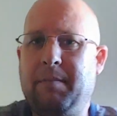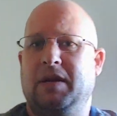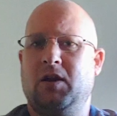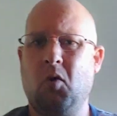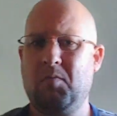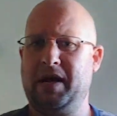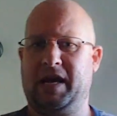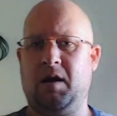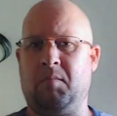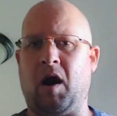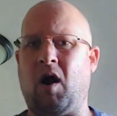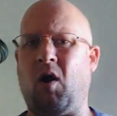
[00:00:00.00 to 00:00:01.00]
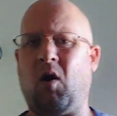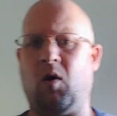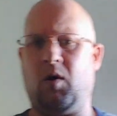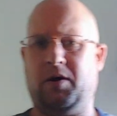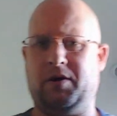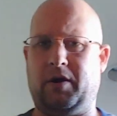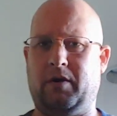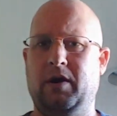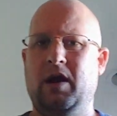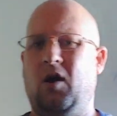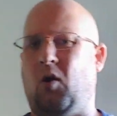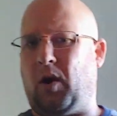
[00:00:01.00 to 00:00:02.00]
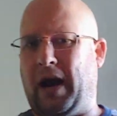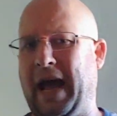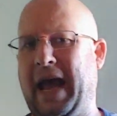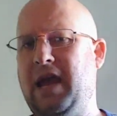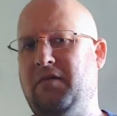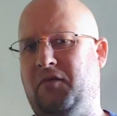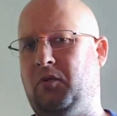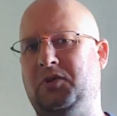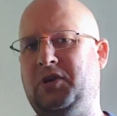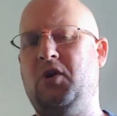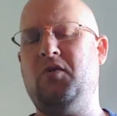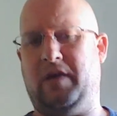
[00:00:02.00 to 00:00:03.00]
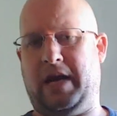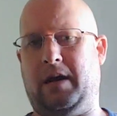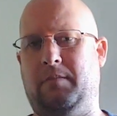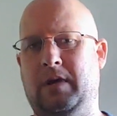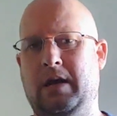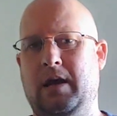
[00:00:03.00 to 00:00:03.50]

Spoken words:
Don't become hard or hateful to them,